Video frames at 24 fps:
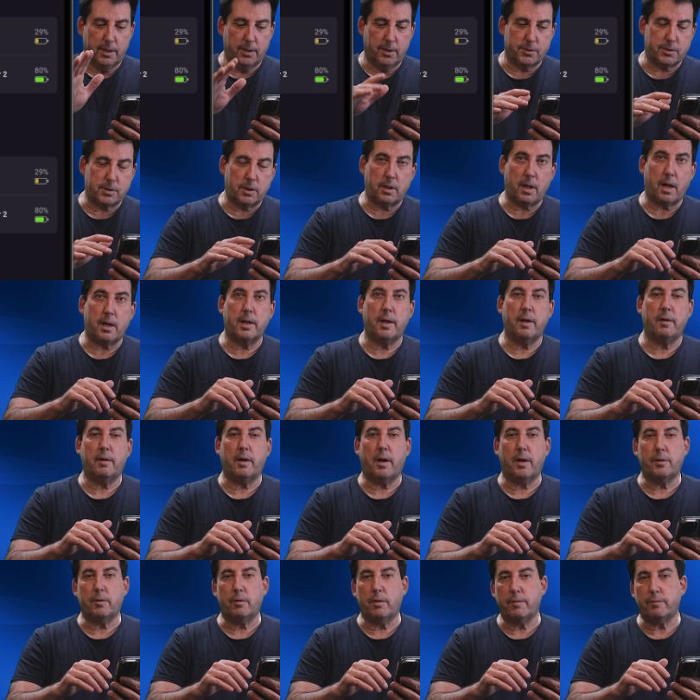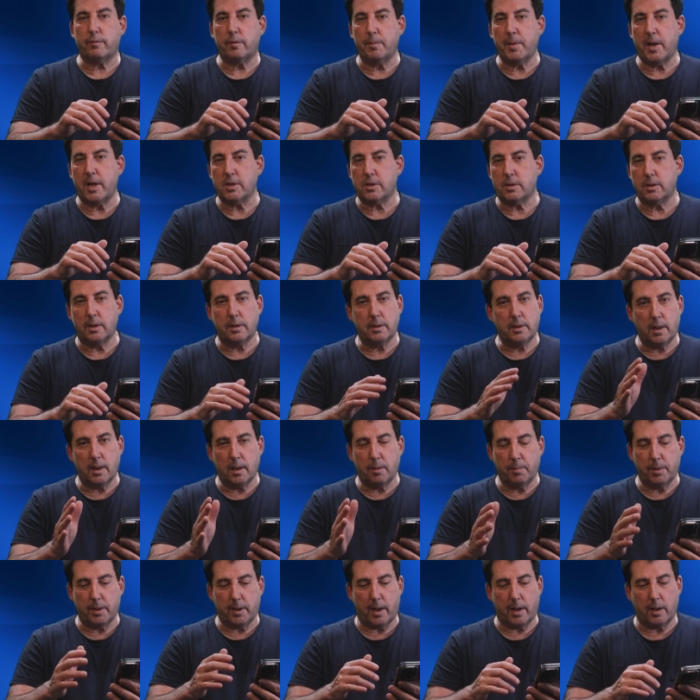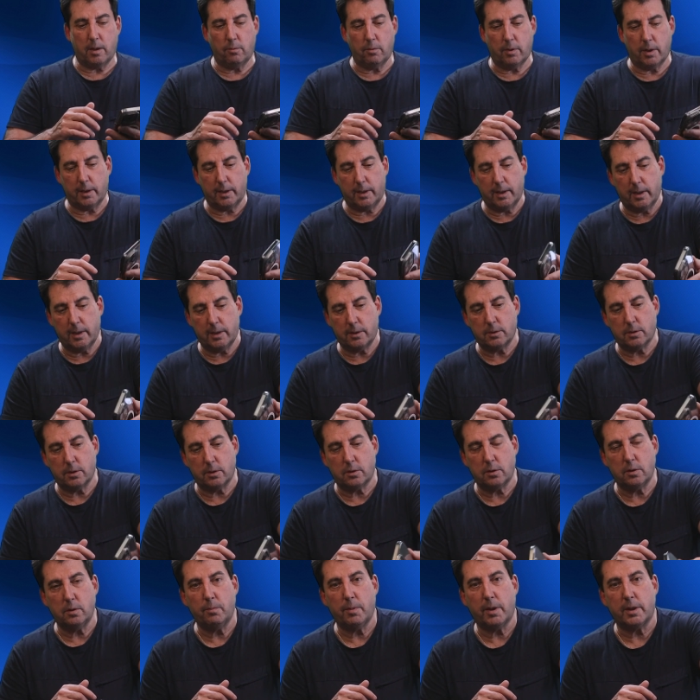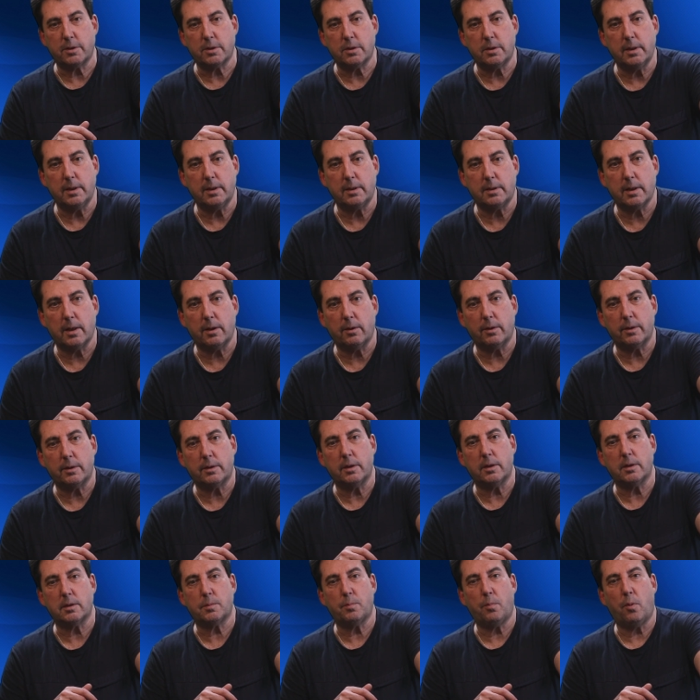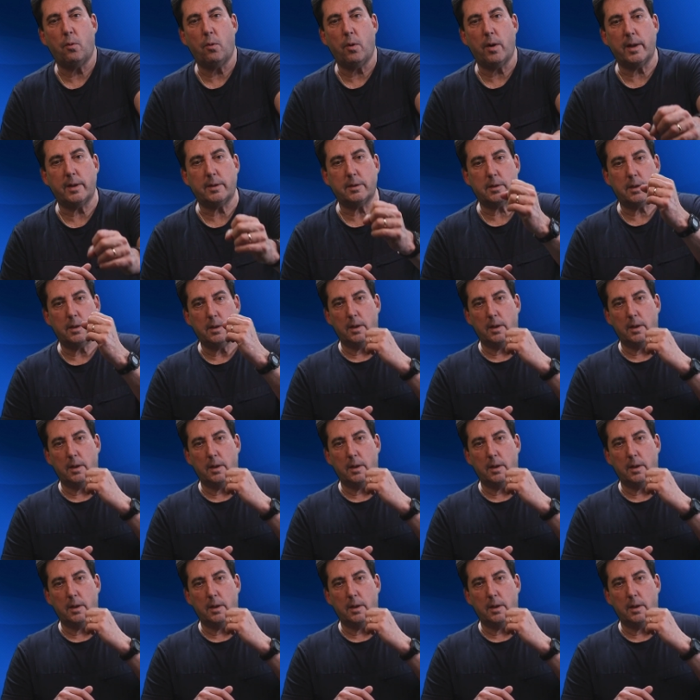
There's a lot of other information in there, but I don't want to get into too much detail at this point.